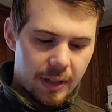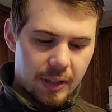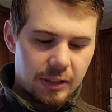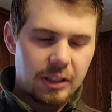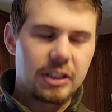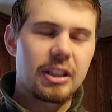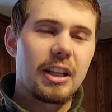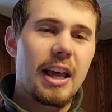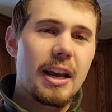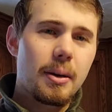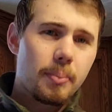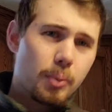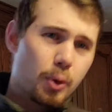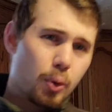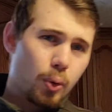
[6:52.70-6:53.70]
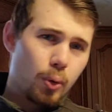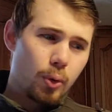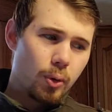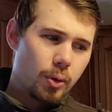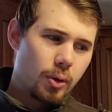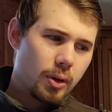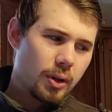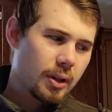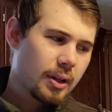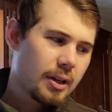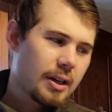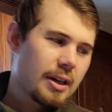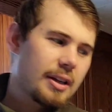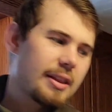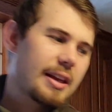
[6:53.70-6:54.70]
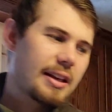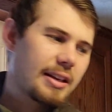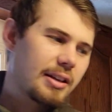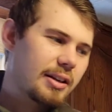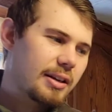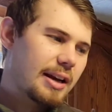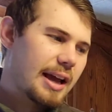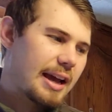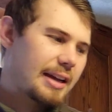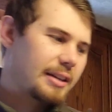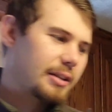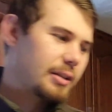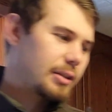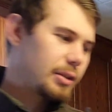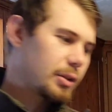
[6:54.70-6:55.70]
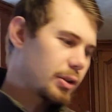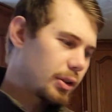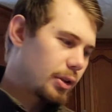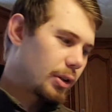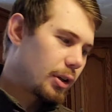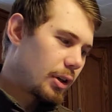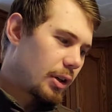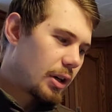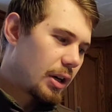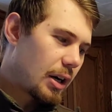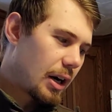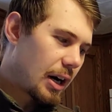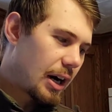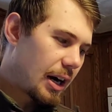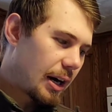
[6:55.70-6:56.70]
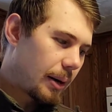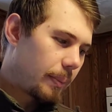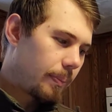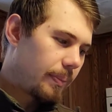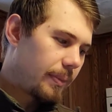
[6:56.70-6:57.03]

just let them cool. Then you can add your oatmeal